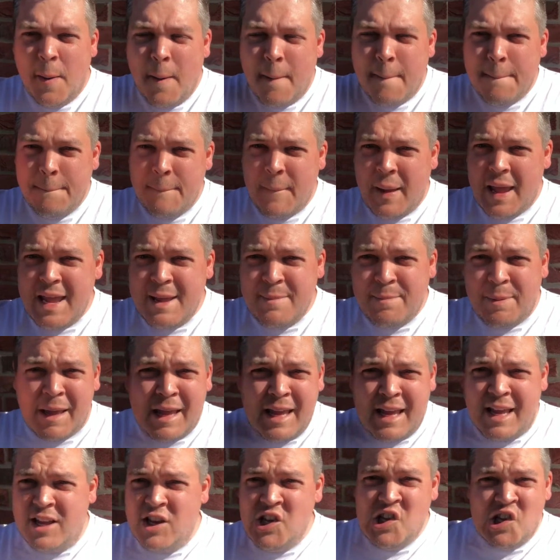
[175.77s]
Maybe
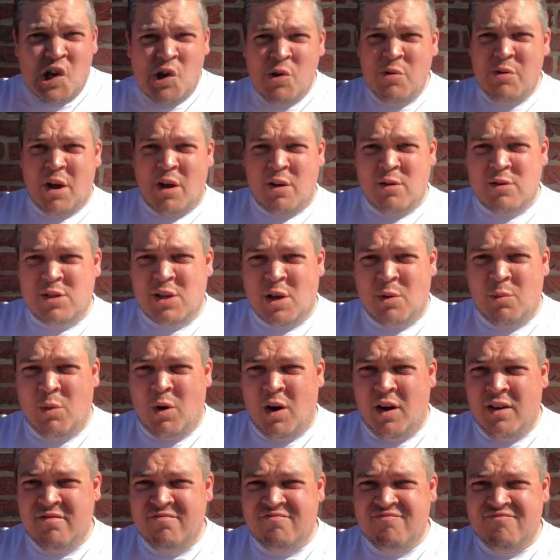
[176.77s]
you know
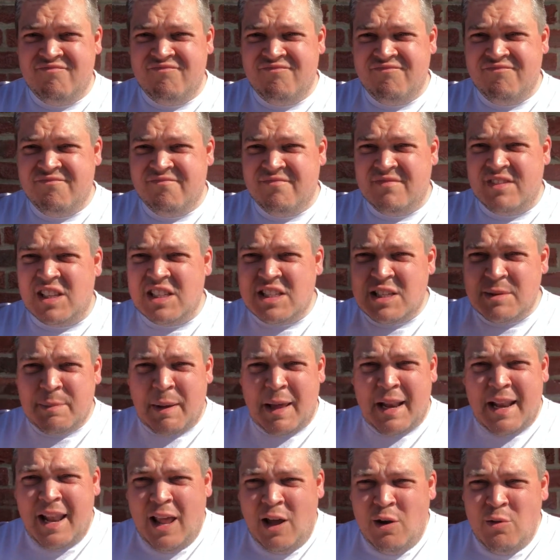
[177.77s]
someone that's a
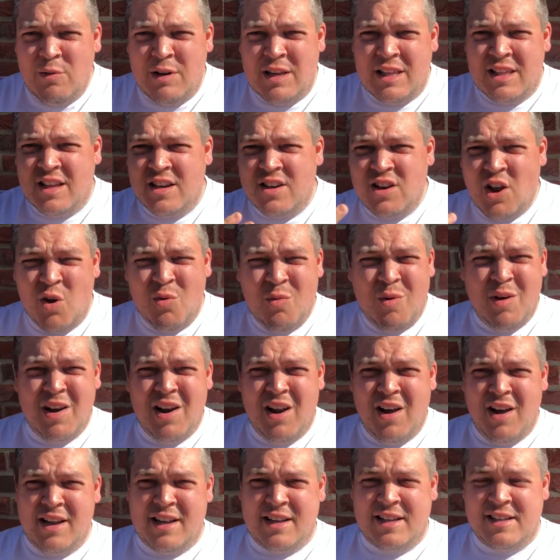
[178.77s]
bit lonely that no one
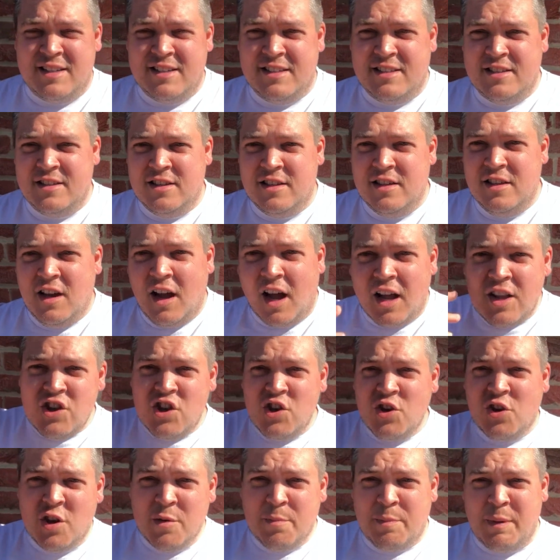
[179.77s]
likes, and
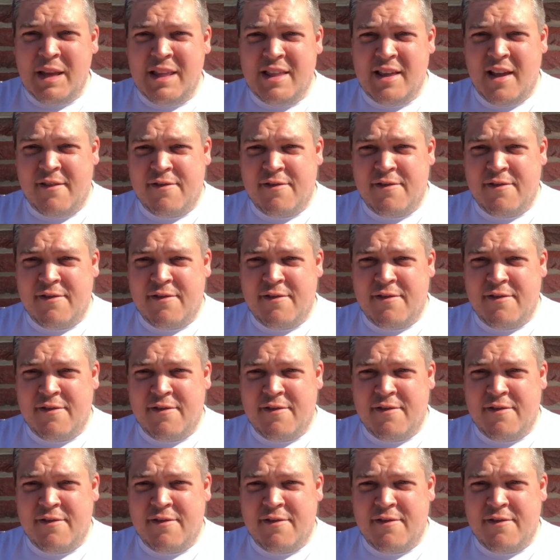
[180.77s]
you could be their